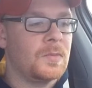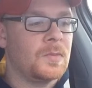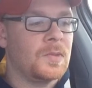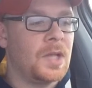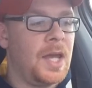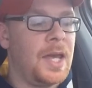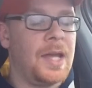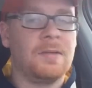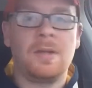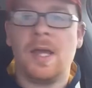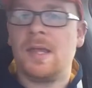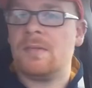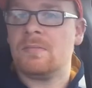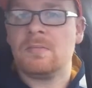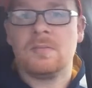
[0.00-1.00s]

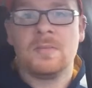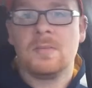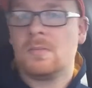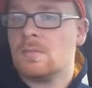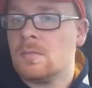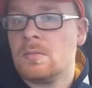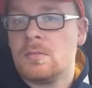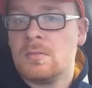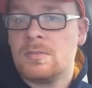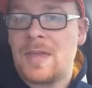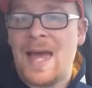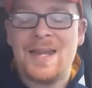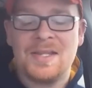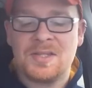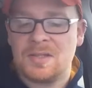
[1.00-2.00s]
and
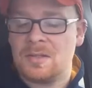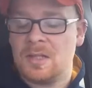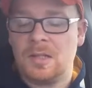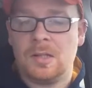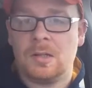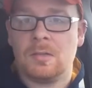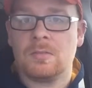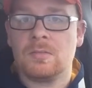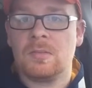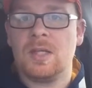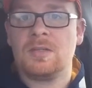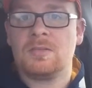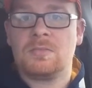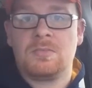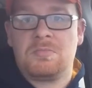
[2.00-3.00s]
that is,
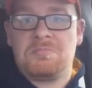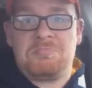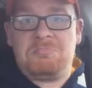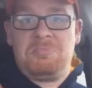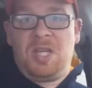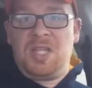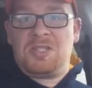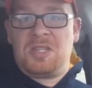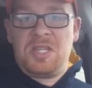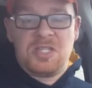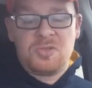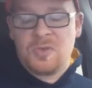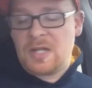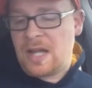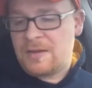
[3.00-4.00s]
and it's
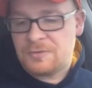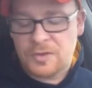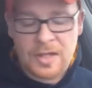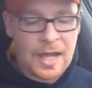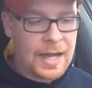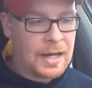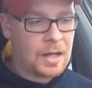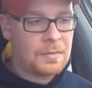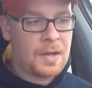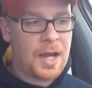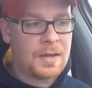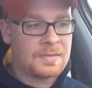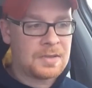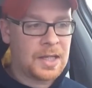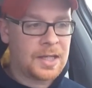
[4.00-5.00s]
history after that.
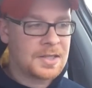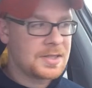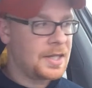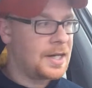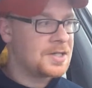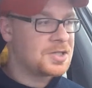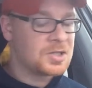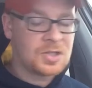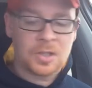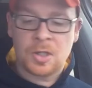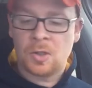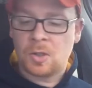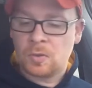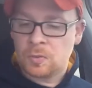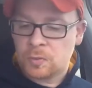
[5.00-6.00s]
Like I said, I
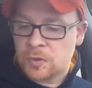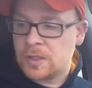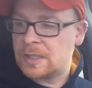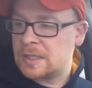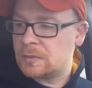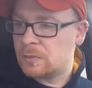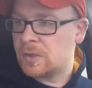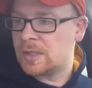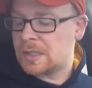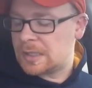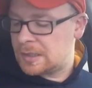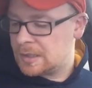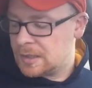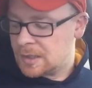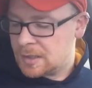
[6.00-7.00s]
still
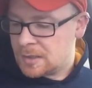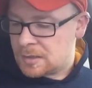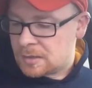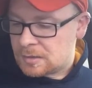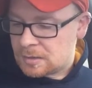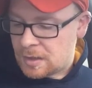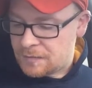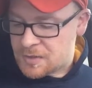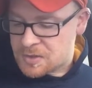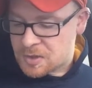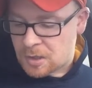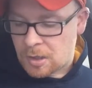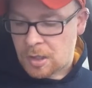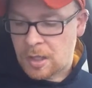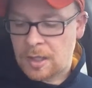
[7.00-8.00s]
really love this
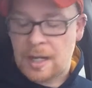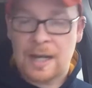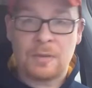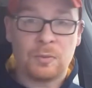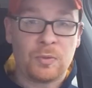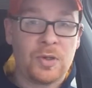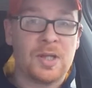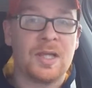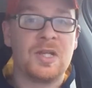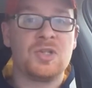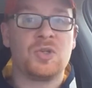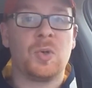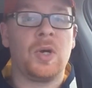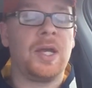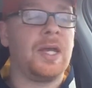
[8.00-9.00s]
car. I really
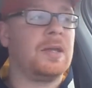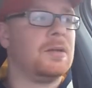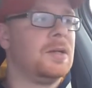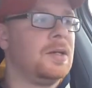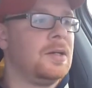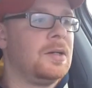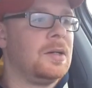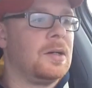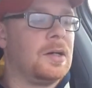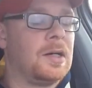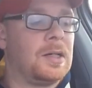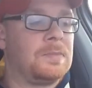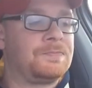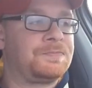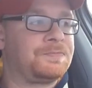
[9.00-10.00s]
enjoy it.
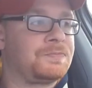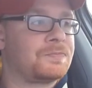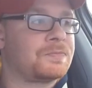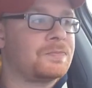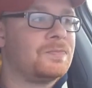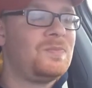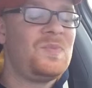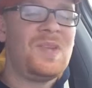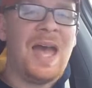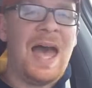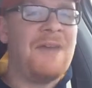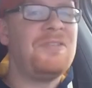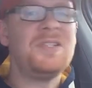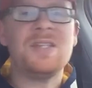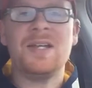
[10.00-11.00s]

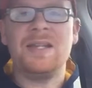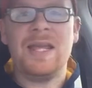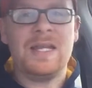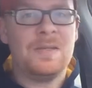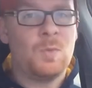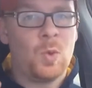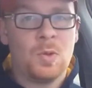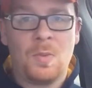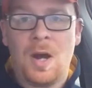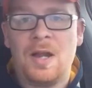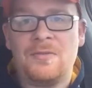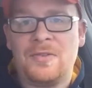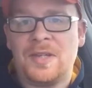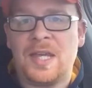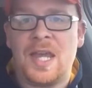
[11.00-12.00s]
Haven't done any more
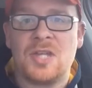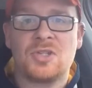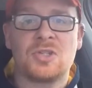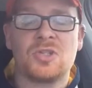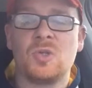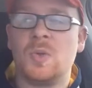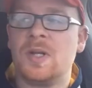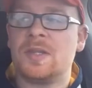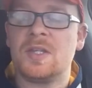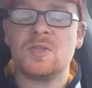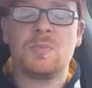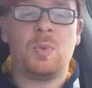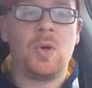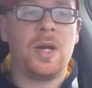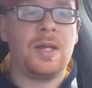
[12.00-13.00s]
modifications to it at this
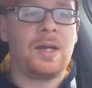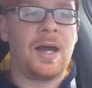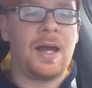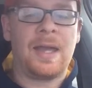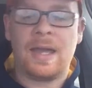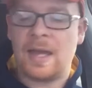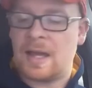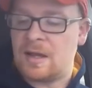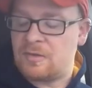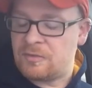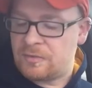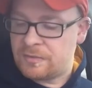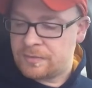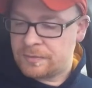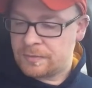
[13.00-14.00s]
point. I
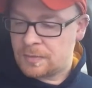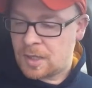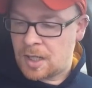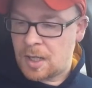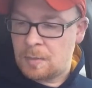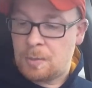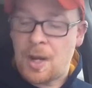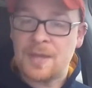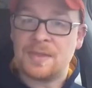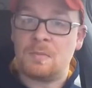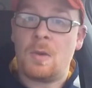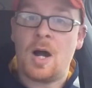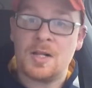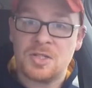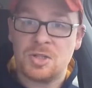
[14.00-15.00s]
have bought the
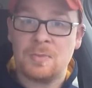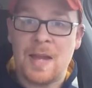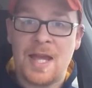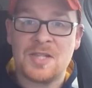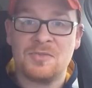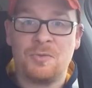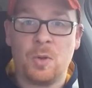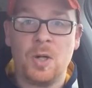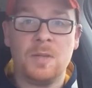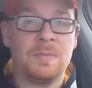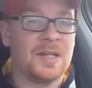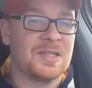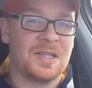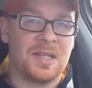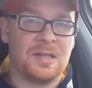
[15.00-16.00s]
monster mats for it
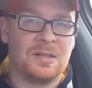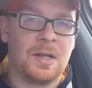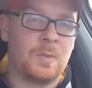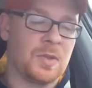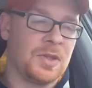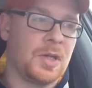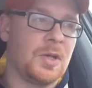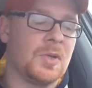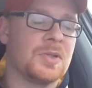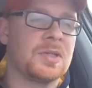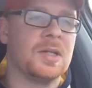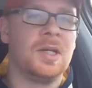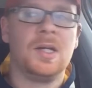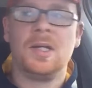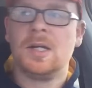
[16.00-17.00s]
because it didn't come with those.
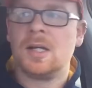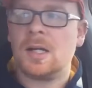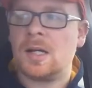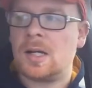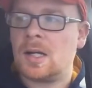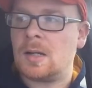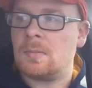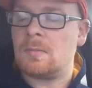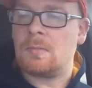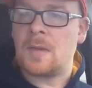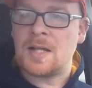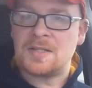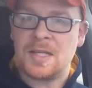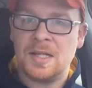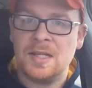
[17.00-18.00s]

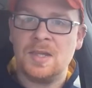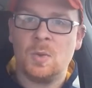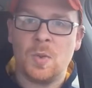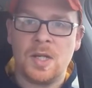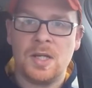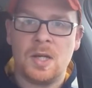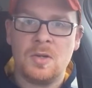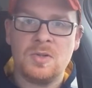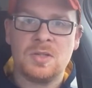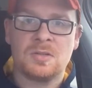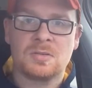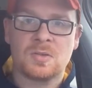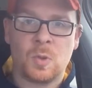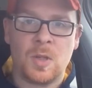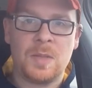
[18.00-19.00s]
I tinted the windows
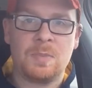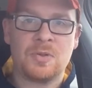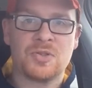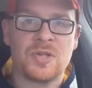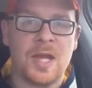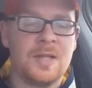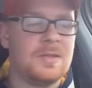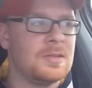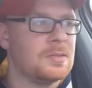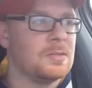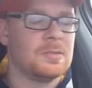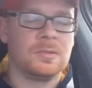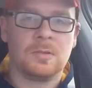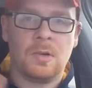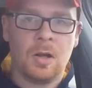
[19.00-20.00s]
20%
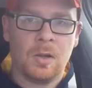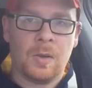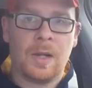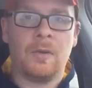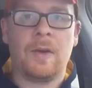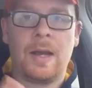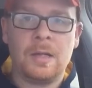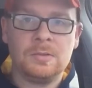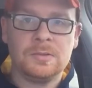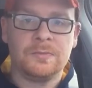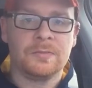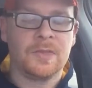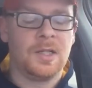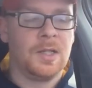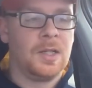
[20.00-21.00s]
all the way around,
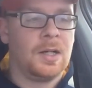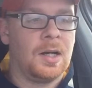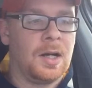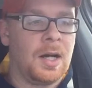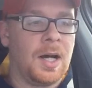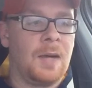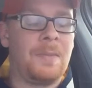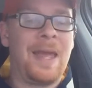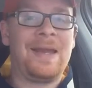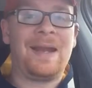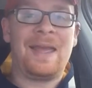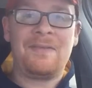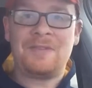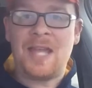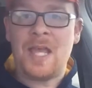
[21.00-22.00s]
and I
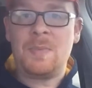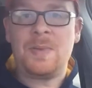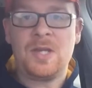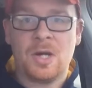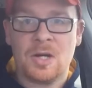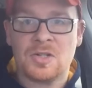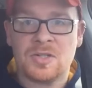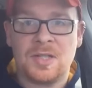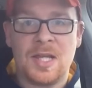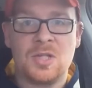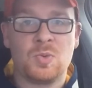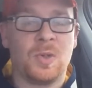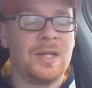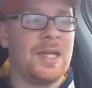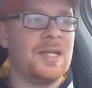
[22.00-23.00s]
have an APR
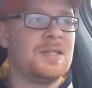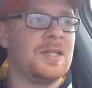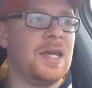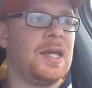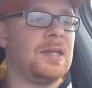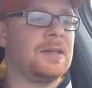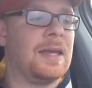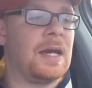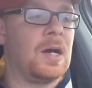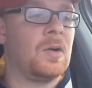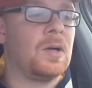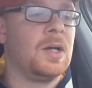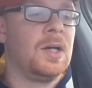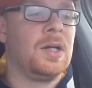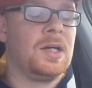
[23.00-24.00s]
stage 1 intake.
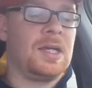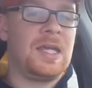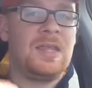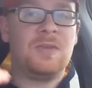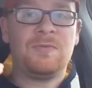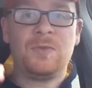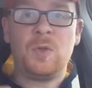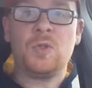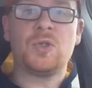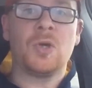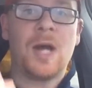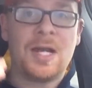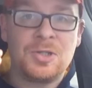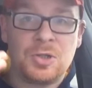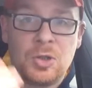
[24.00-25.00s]
Now, in the
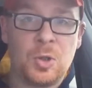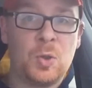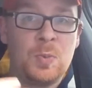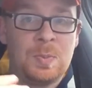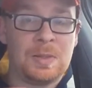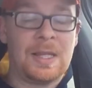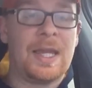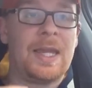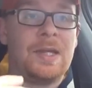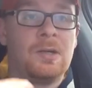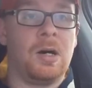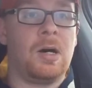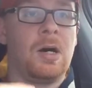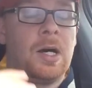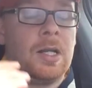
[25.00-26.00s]
future, I do plan
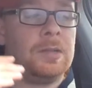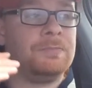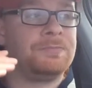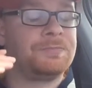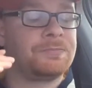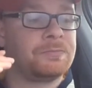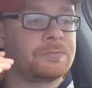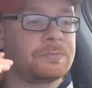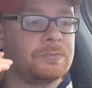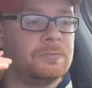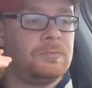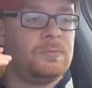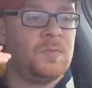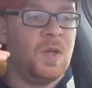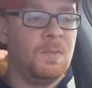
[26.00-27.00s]
on
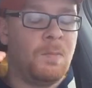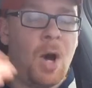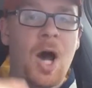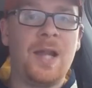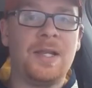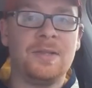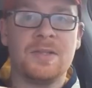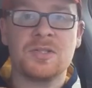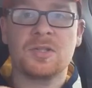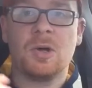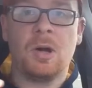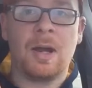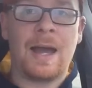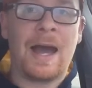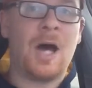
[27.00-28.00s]
modding this
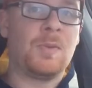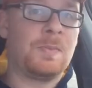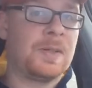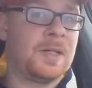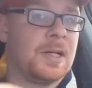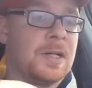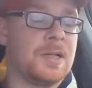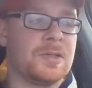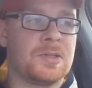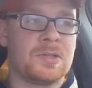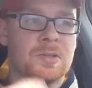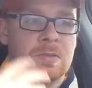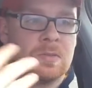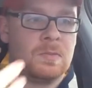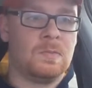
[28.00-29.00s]
car out
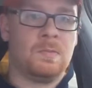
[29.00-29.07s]
because,